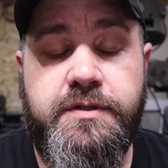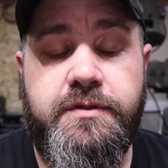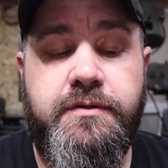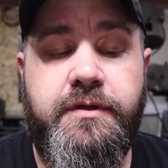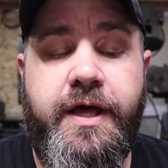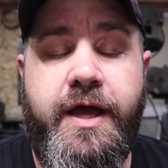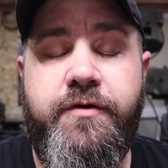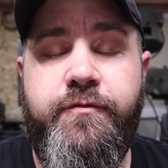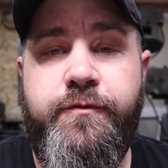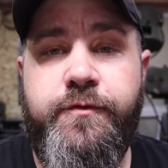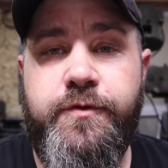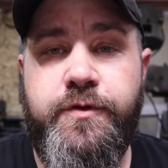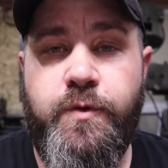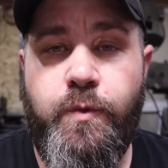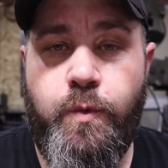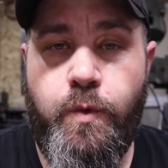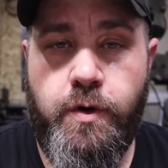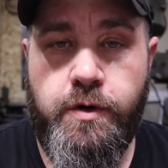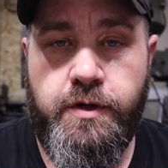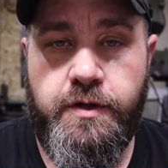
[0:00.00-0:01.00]
Light for the
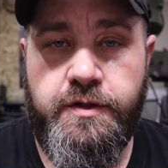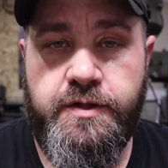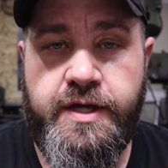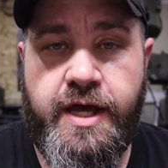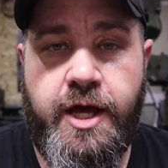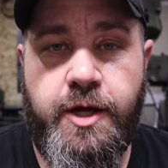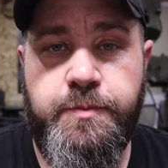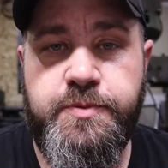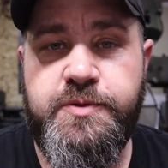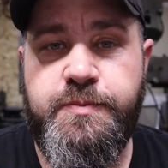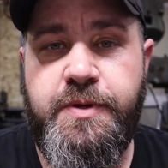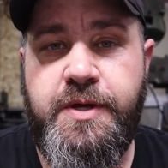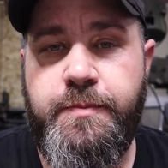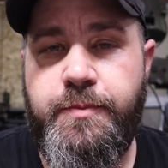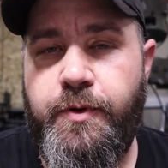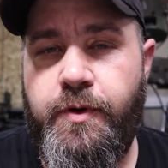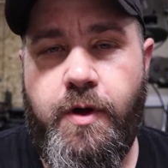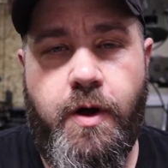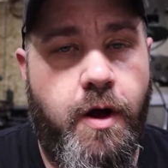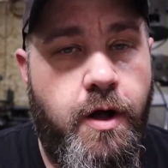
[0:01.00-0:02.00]
World helps
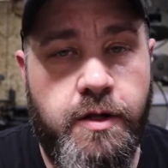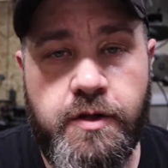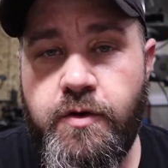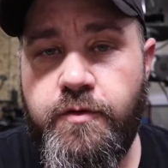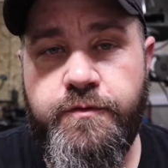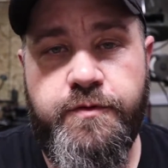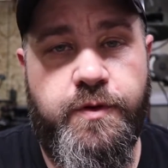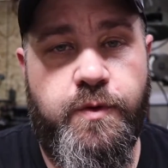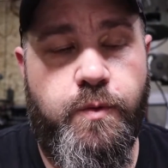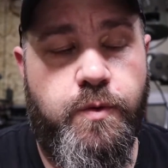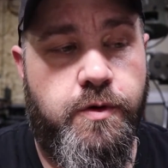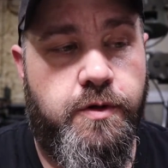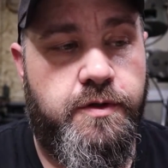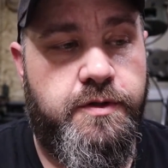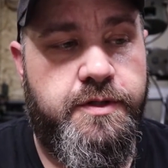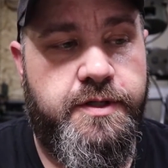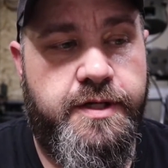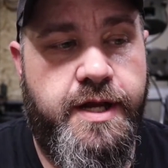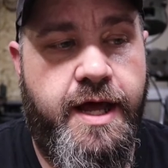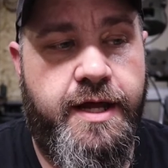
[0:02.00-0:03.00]
people all over the
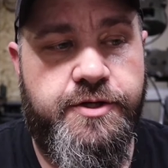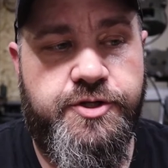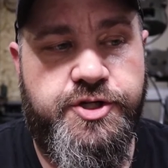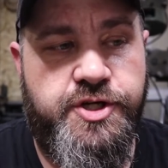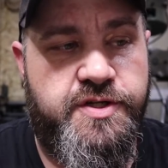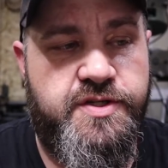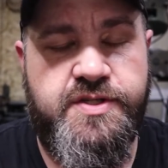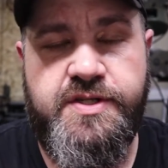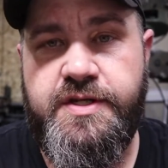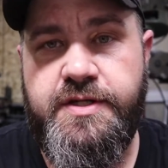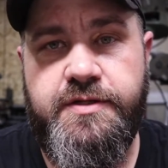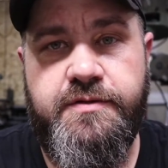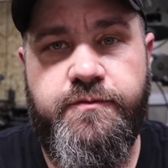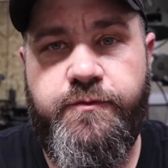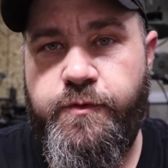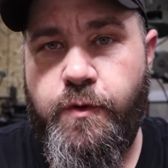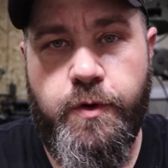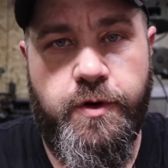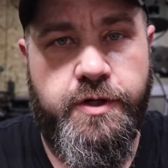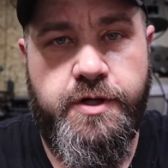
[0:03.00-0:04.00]
world, and not just in
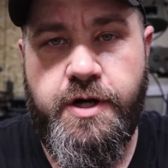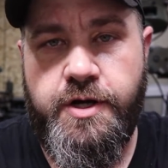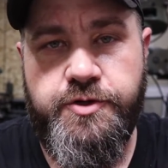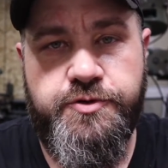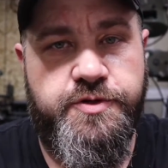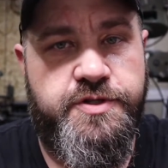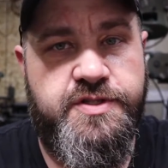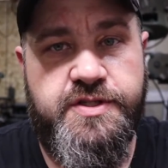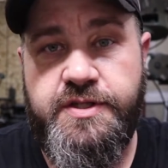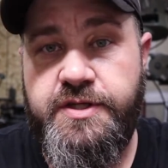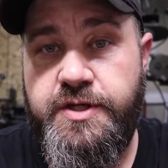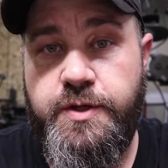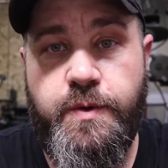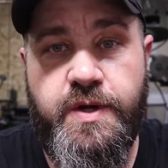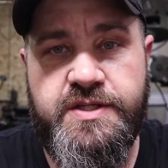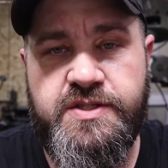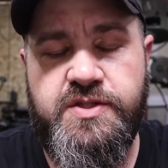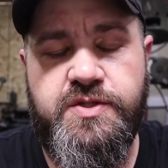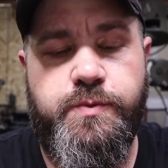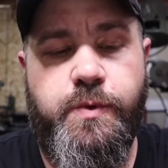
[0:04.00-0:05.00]
foreign countries, in the
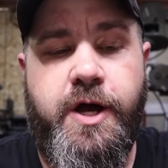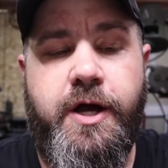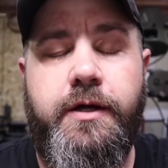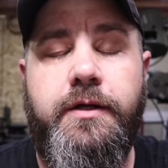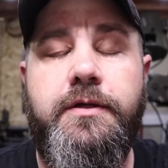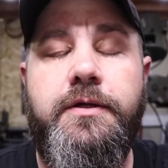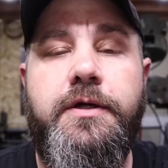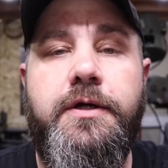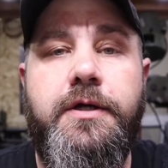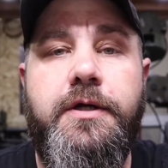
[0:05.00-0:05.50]
U.S. as well.